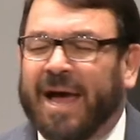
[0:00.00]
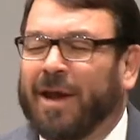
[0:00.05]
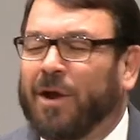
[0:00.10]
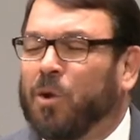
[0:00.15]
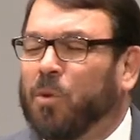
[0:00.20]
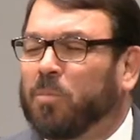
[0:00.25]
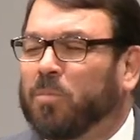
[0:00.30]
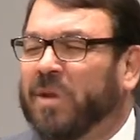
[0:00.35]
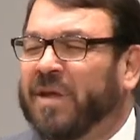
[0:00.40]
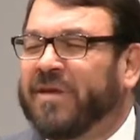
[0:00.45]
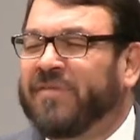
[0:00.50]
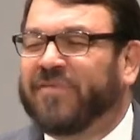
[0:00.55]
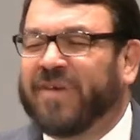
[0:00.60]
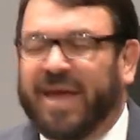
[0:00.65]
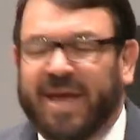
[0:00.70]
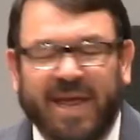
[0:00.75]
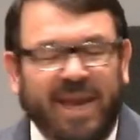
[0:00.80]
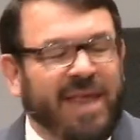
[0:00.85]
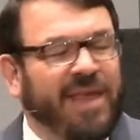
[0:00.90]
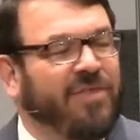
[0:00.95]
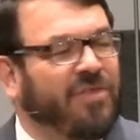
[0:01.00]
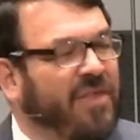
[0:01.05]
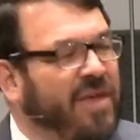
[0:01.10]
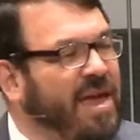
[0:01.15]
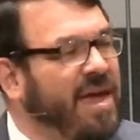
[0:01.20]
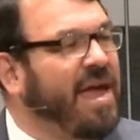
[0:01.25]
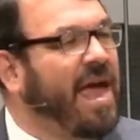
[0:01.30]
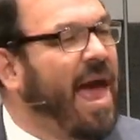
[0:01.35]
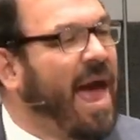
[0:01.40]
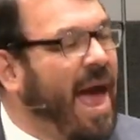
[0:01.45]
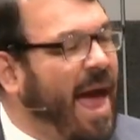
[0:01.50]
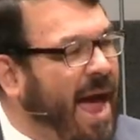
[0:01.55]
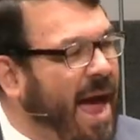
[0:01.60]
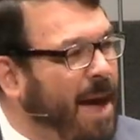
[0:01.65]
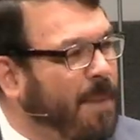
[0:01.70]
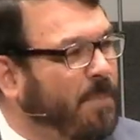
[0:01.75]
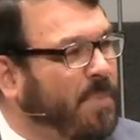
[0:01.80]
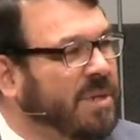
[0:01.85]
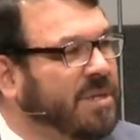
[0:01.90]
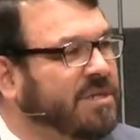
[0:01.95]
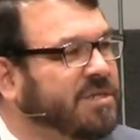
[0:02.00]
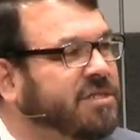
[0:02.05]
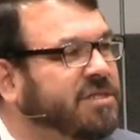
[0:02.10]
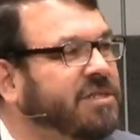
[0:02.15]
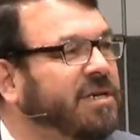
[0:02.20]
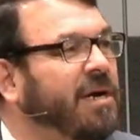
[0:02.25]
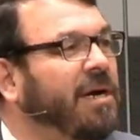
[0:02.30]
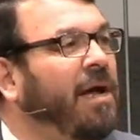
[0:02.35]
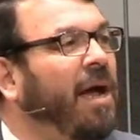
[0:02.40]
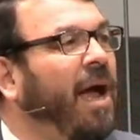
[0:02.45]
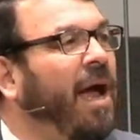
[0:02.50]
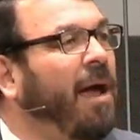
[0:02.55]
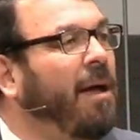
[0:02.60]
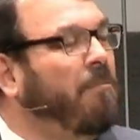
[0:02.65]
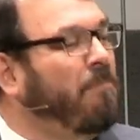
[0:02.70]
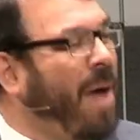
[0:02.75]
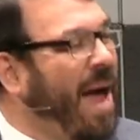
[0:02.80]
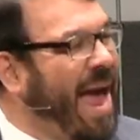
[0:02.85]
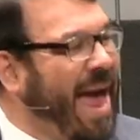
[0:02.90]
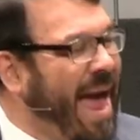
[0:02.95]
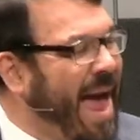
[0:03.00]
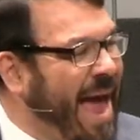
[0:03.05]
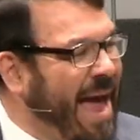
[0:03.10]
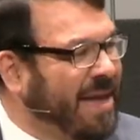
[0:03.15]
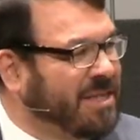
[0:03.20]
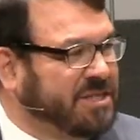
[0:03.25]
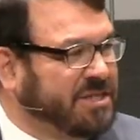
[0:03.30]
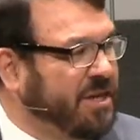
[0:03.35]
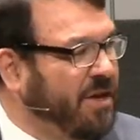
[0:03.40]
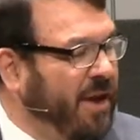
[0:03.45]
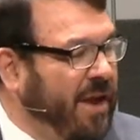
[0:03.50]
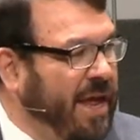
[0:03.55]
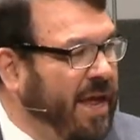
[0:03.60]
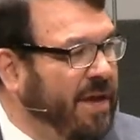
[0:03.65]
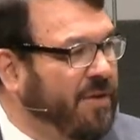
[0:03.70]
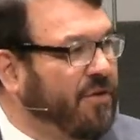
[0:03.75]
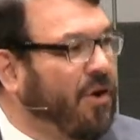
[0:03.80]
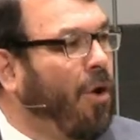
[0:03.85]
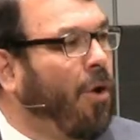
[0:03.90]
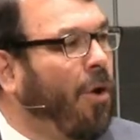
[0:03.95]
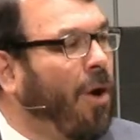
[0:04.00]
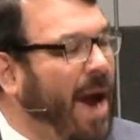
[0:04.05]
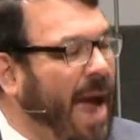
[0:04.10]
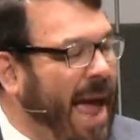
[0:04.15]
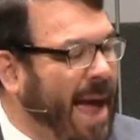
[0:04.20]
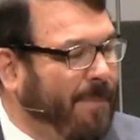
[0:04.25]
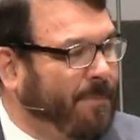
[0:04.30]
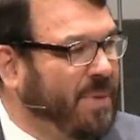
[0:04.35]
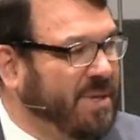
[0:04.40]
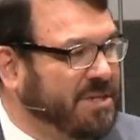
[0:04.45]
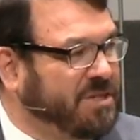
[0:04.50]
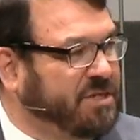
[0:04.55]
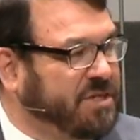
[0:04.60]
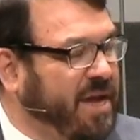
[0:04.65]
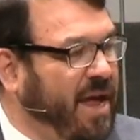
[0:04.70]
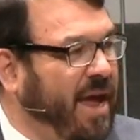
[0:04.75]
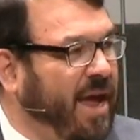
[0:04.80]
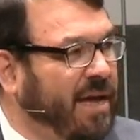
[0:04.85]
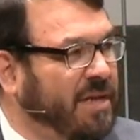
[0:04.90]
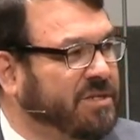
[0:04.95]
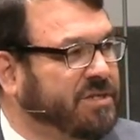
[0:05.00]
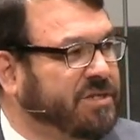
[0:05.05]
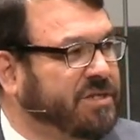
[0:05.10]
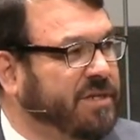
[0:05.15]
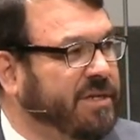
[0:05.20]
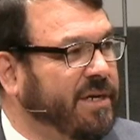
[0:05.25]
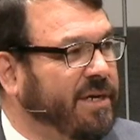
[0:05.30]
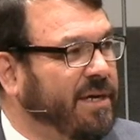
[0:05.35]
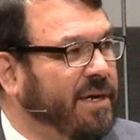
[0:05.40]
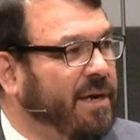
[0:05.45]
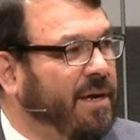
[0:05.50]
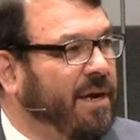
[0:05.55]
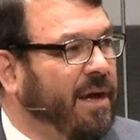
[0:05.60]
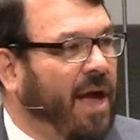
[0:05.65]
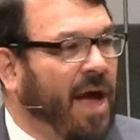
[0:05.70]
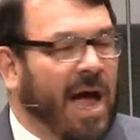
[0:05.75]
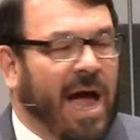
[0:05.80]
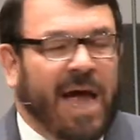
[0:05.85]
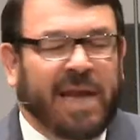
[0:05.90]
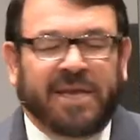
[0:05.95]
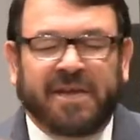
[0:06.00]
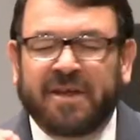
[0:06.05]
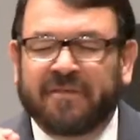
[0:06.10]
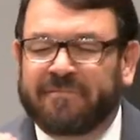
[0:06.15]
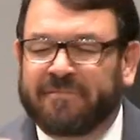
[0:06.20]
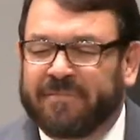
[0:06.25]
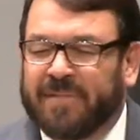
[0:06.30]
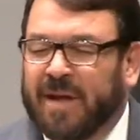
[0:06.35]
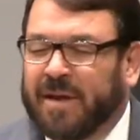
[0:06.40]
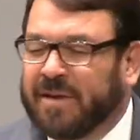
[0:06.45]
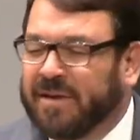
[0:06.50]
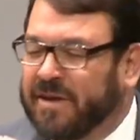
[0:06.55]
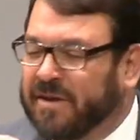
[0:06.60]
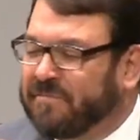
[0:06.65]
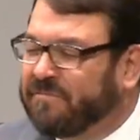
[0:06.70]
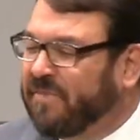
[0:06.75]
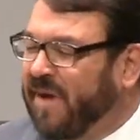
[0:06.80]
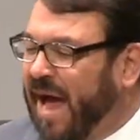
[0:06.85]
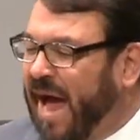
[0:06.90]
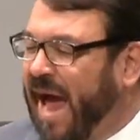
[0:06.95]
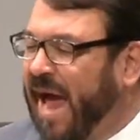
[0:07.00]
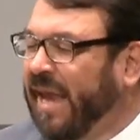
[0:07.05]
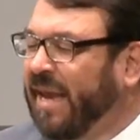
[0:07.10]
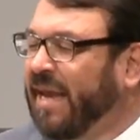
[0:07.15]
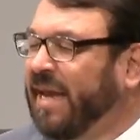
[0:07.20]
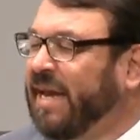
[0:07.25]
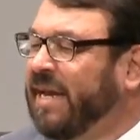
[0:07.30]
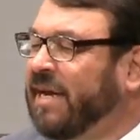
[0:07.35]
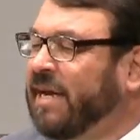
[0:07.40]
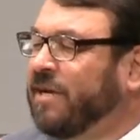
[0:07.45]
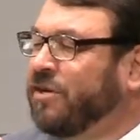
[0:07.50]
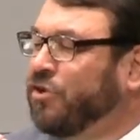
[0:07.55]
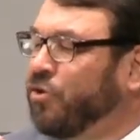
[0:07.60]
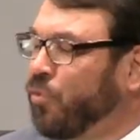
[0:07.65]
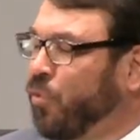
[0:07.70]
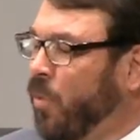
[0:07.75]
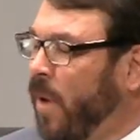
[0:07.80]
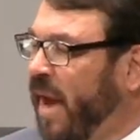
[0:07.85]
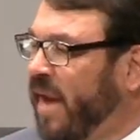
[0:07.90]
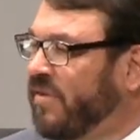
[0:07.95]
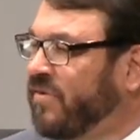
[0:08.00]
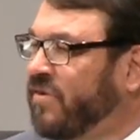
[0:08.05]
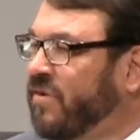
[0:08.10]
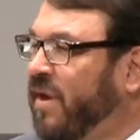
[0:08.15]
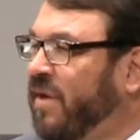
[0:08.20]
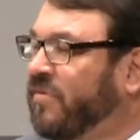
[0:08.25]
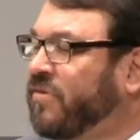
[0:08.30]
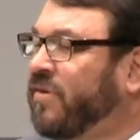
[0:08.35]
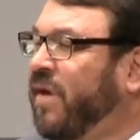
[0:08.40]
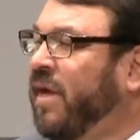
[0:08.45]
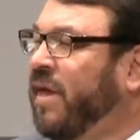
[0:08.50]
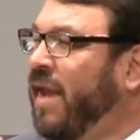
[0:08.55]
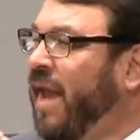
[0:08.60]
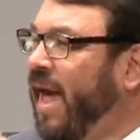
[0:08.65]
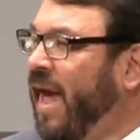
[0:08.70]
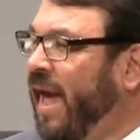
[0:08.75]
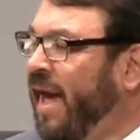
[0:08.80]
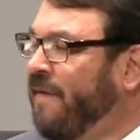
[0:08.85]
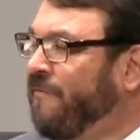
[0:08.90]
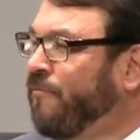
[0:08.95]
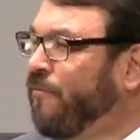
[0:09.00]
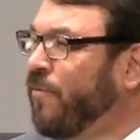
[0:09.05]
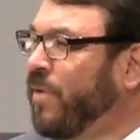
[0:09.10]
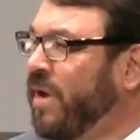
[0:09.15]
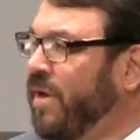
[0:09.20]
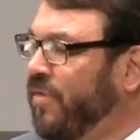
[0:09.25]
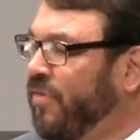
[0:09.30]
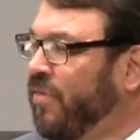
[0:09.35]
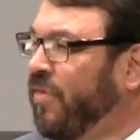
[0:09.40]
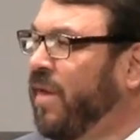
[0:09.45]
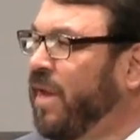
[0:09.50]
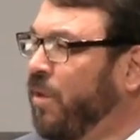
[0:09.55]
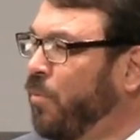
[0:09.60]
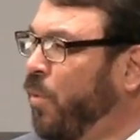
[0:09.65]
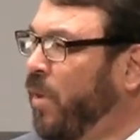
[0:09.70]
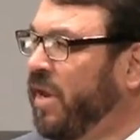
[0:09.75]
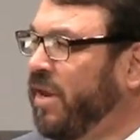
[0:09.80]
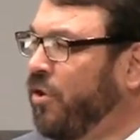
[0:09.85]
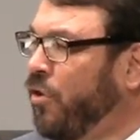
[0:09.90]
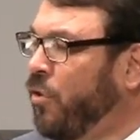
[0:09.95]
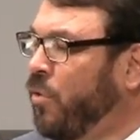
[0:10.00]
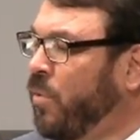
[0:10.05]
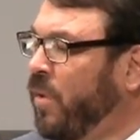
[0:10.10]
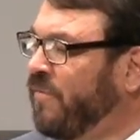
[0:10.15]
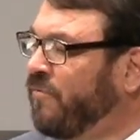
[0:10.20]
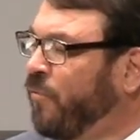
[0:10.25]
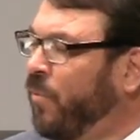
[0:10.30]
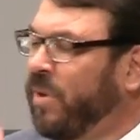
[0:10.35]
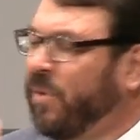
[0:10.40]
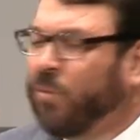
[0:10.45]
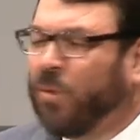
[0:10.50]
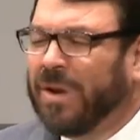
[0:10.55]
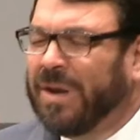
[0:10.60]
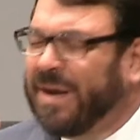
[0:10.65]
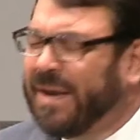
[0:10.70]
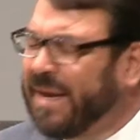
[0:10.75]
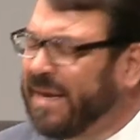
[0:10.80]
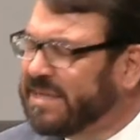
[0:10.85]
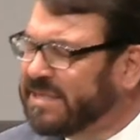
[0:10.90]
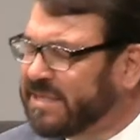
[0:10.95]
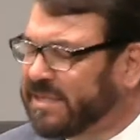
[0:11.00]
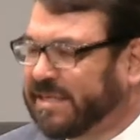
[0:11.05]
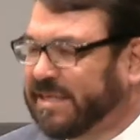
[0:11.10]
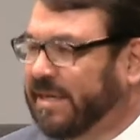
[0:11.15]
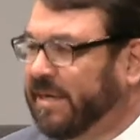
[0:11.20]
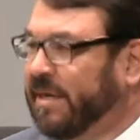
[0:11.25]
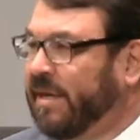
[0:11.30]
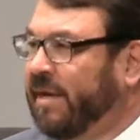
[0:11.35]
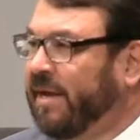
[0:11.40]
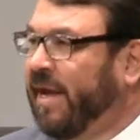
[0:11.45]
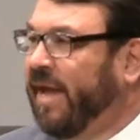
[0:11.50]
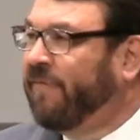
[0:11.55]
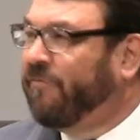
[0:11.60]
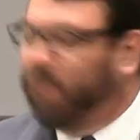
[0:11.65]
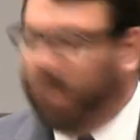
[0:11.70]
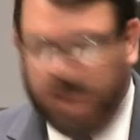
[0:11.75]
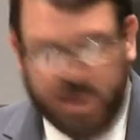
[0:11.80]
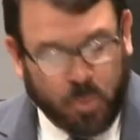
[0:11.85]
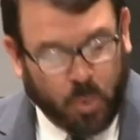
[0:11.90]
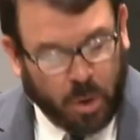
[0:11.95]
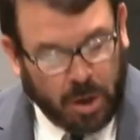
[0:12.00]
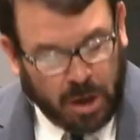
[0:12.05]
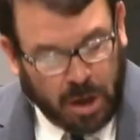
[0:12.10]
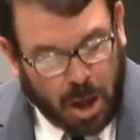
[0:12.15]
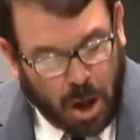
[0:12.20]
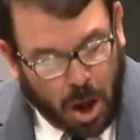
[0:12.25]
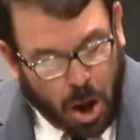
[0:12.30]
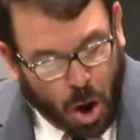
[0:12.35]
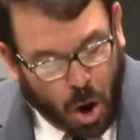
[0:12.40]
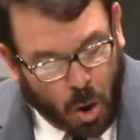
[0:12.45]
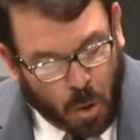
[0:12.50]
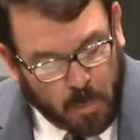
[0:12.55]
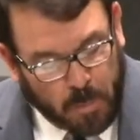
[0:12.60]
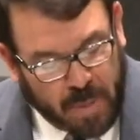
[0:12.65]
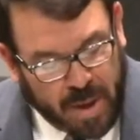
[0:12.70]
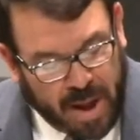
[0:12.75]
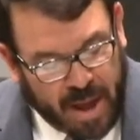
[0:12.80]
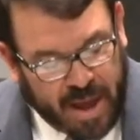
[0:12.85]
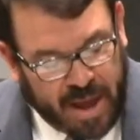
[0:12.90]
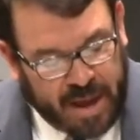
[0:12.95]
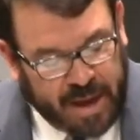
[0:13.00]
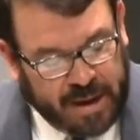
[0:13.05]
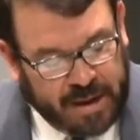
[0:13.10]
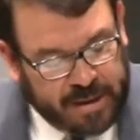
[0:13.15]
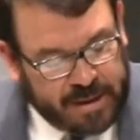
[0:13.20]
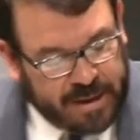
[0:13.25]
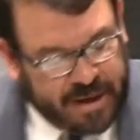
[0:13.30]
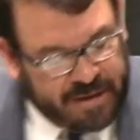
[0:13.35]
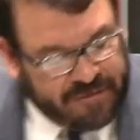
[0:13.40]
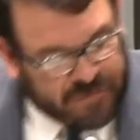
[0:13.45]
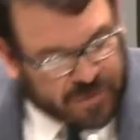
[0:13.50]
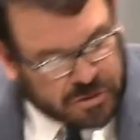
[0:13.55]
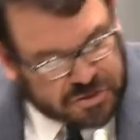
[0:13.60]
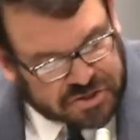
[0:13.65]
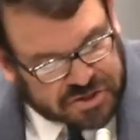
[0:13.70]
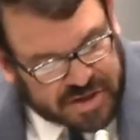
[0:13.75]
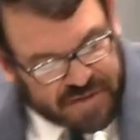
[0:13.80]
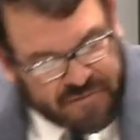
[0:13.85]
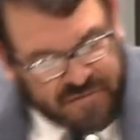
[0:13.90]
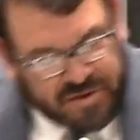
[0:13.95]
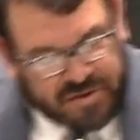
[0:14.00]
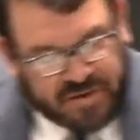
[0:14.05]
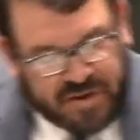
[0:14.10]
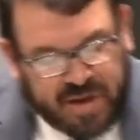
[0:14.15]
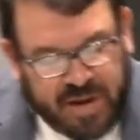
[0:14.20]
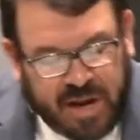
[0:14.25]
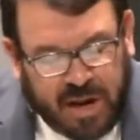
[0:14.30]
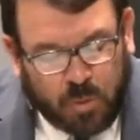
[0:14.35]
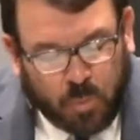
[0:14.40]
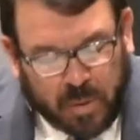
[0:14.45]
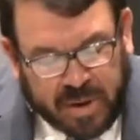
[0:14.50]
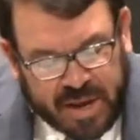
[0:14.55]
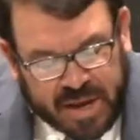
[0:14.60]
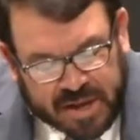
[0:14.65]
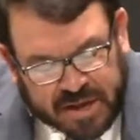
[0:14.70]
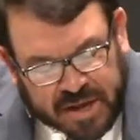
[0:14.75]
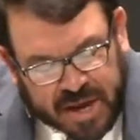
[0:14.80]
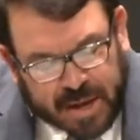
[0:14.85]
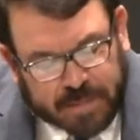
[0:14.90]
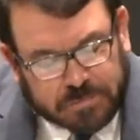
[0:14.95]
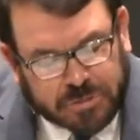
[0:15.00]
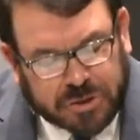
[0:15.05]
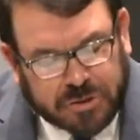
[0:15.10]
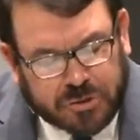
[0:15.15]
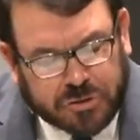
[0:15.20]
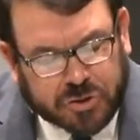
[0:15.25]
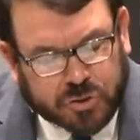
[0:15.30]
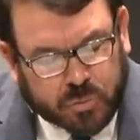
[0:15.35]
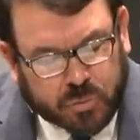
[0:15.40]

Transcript: I don't believe anything happens uh, by accident or happenstance. God div- divinely directs us in everything we do if we will listen, if we will obey in verse 17, and when he had come to